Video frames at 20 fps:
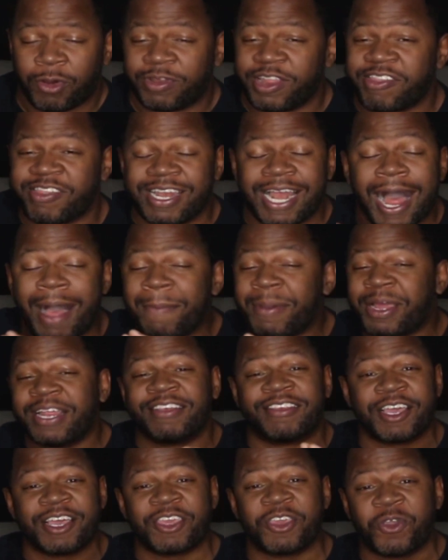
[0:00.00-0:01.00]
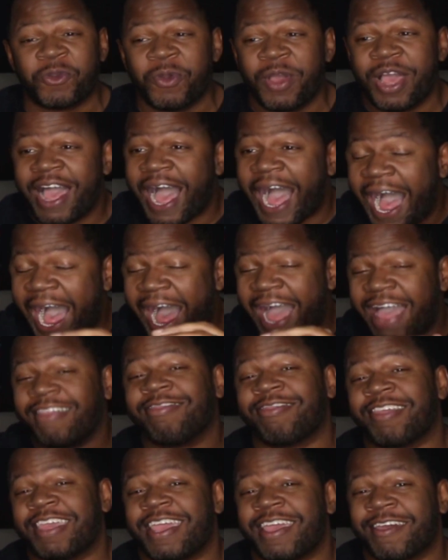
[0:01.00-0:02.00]
Listen, I'm going to tell you, I
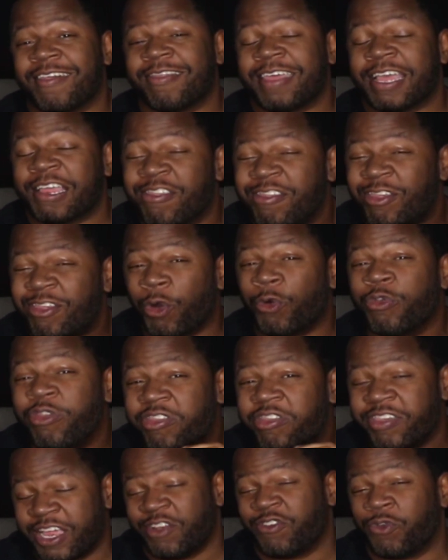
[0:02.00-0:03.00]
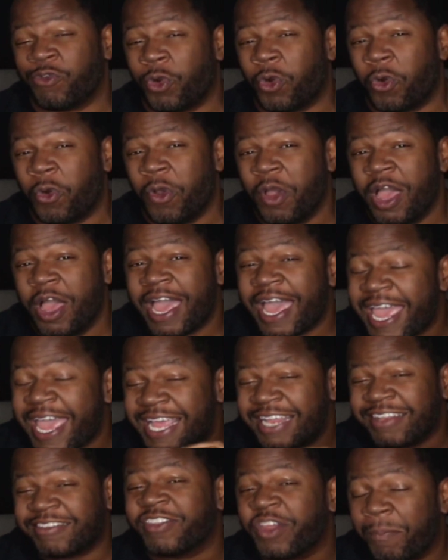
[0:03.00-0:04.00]
think that so central
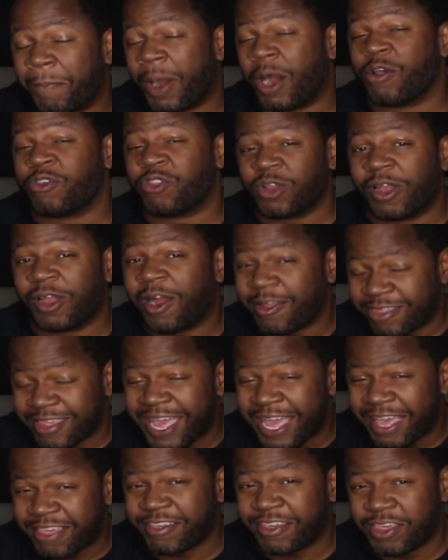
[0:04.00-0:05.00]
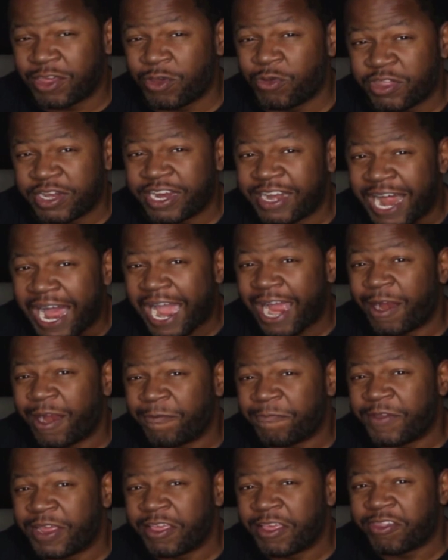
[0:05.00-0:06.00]
is the martial arts execution in Iron
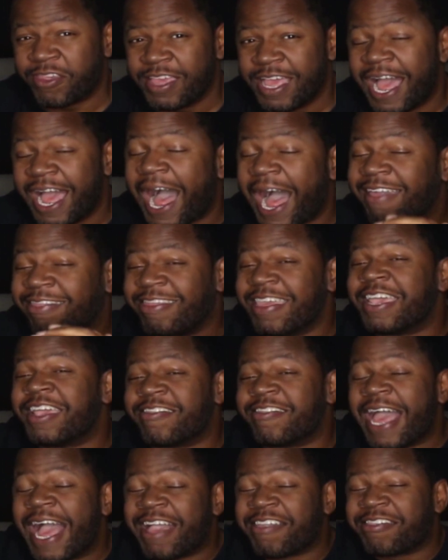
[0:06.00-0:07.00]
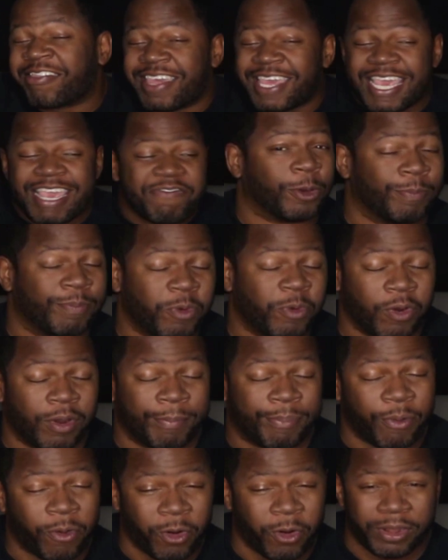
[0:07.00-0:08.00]
Fist. I think it's actually even more
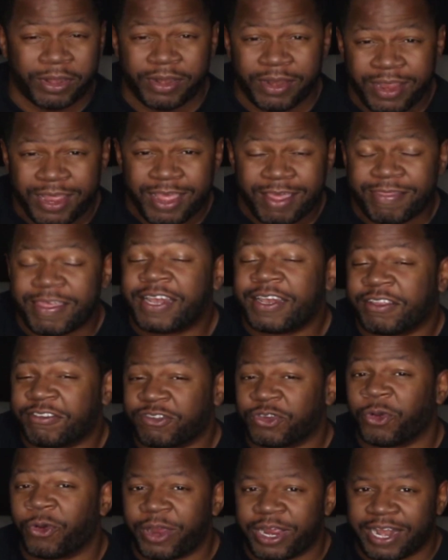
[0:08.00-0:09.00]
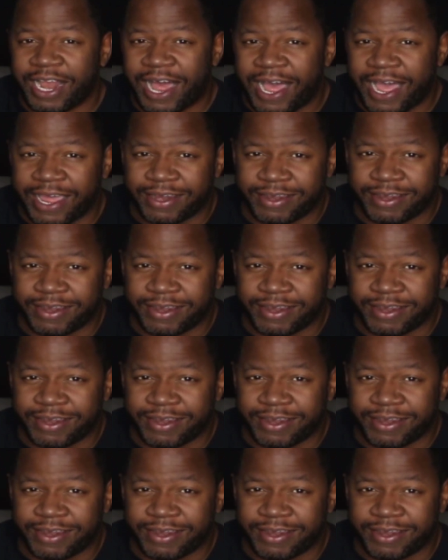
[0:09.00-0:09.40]
important than the storyline.